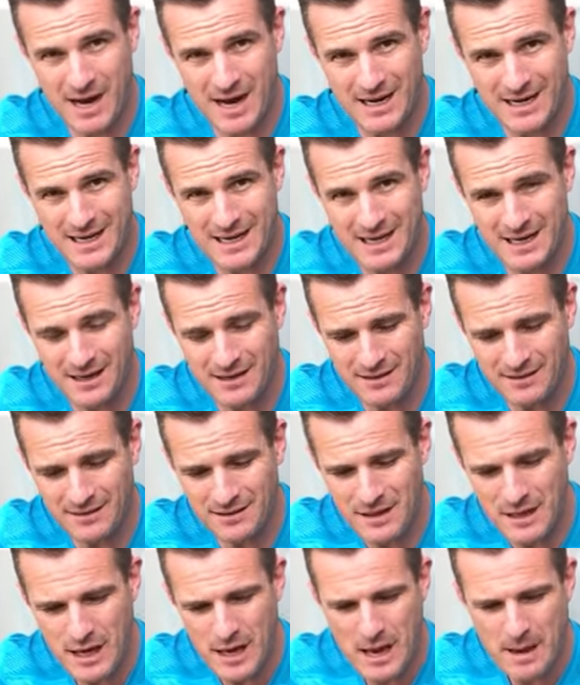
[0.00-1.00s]
around here,
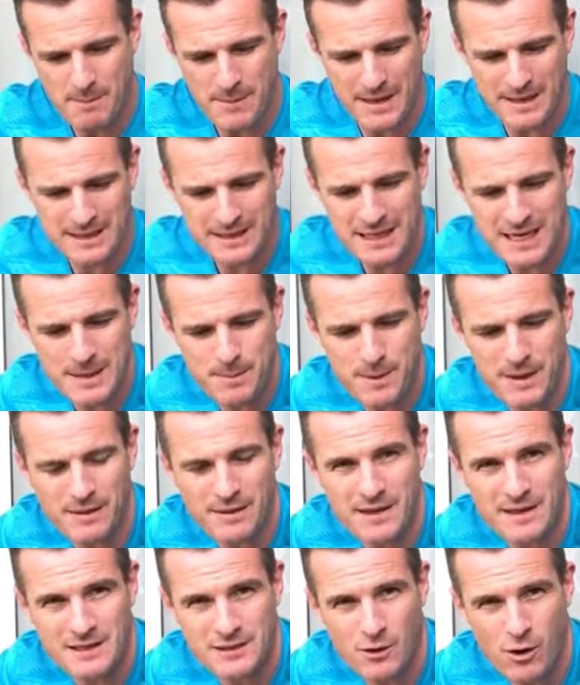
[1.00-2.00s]
but
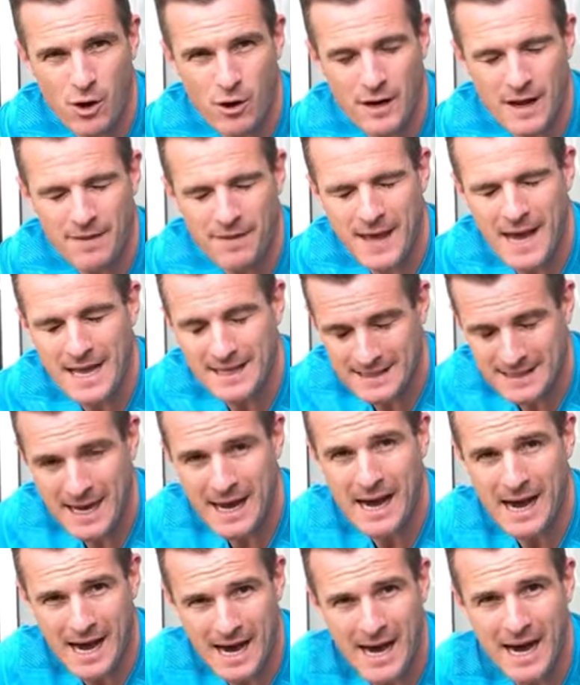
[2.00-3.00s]
keeping this on. And that's
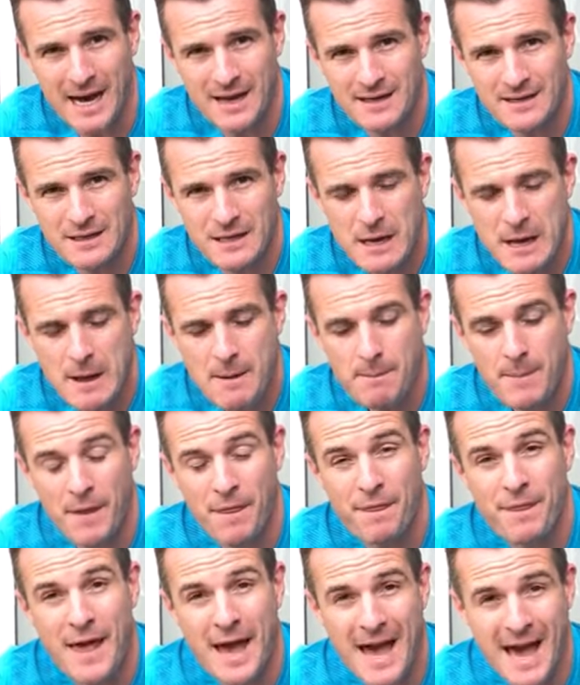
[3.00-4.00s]
hard,
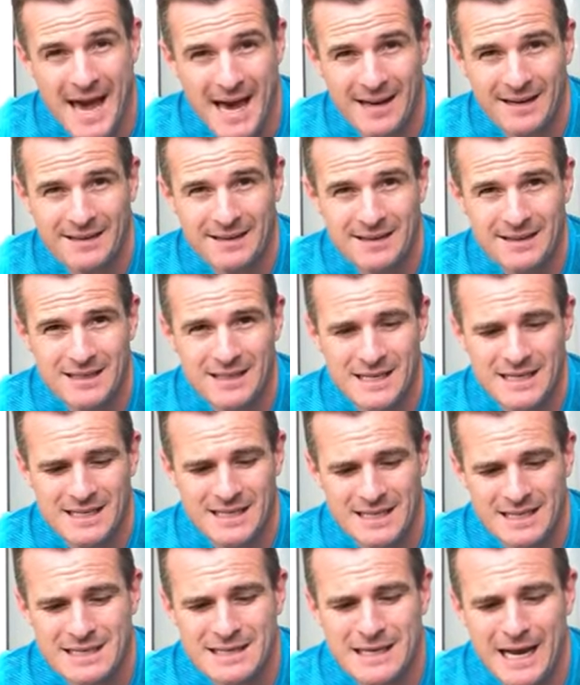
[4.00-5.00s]
but that
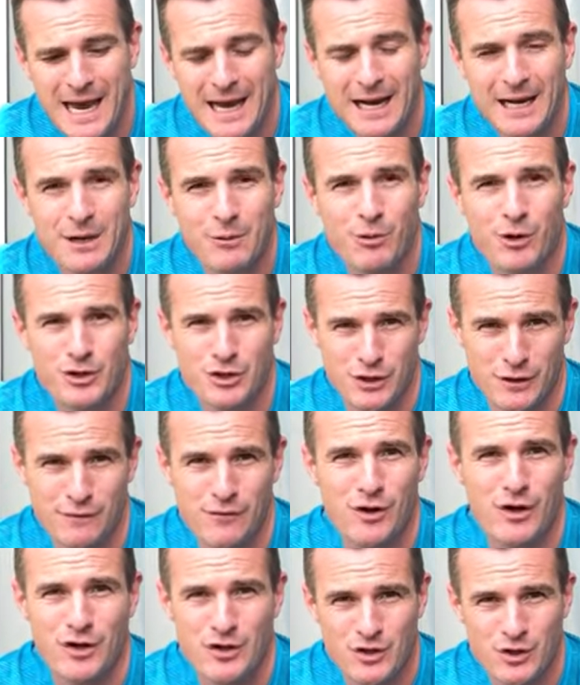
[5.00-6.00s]
is exactly what
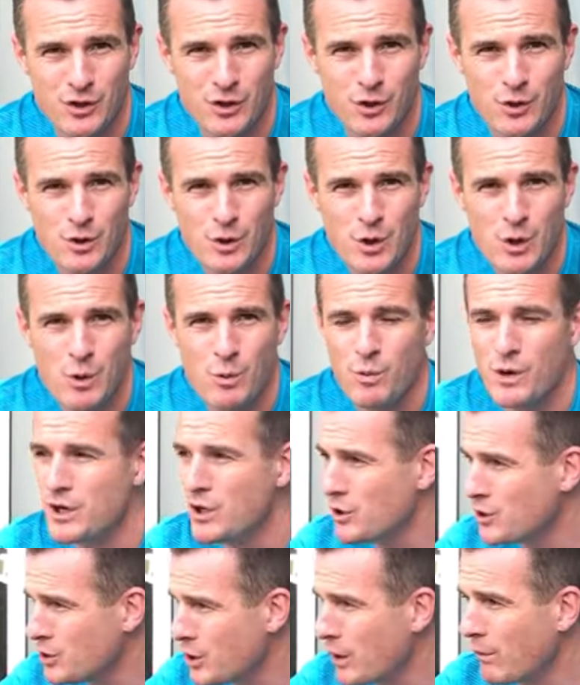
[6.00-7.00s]
you've got to do
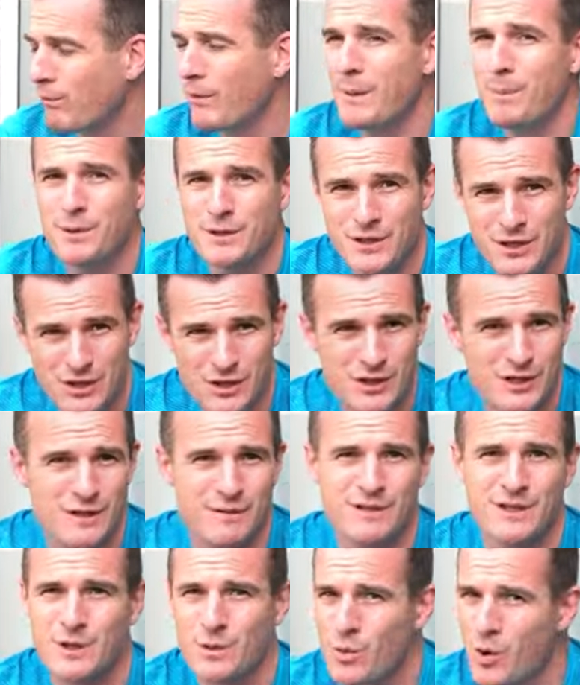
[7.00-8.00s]
when you're doing repetitions
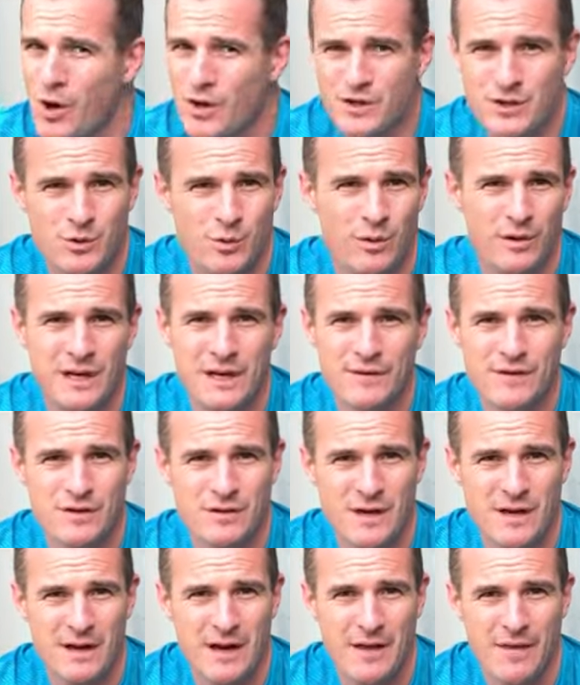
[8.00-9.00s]
of squats or
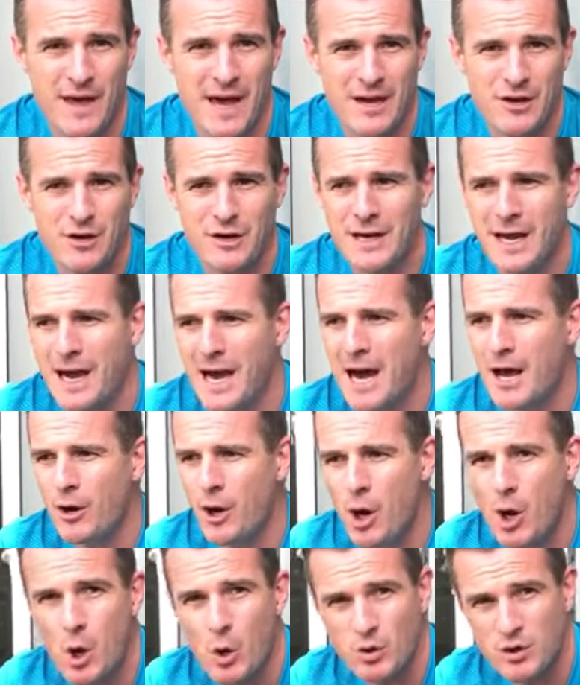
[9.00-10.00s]
lifts or anything like that. You can't
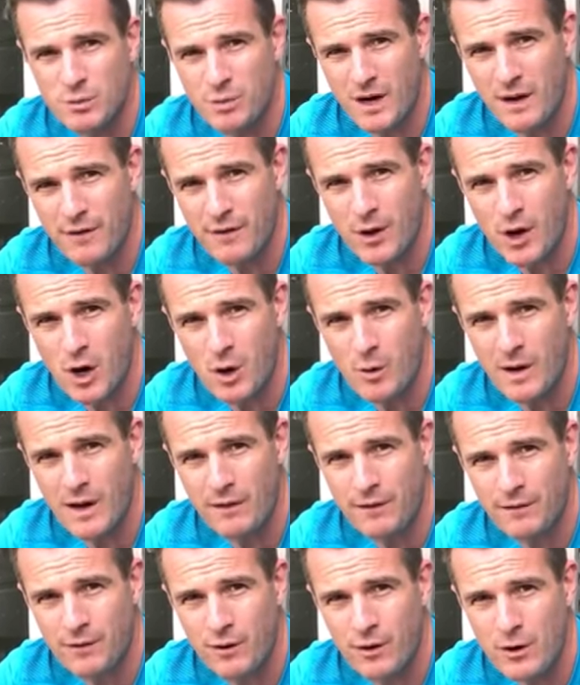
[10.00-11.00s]
hold your breath the whole
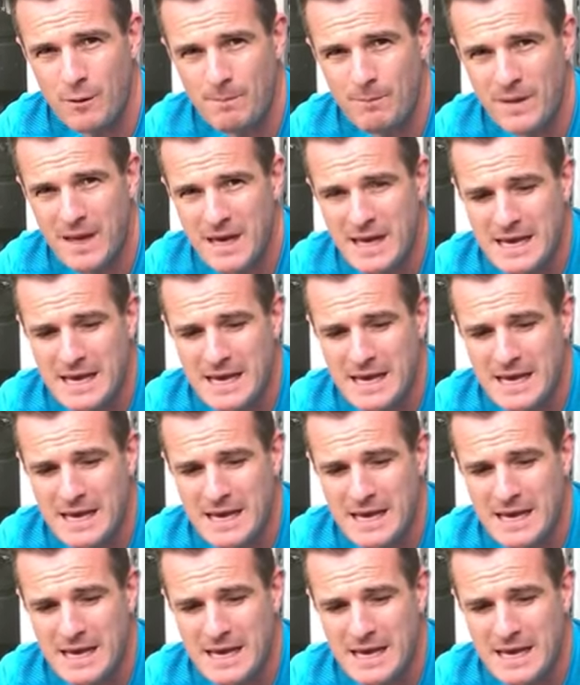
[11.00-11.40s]
way through.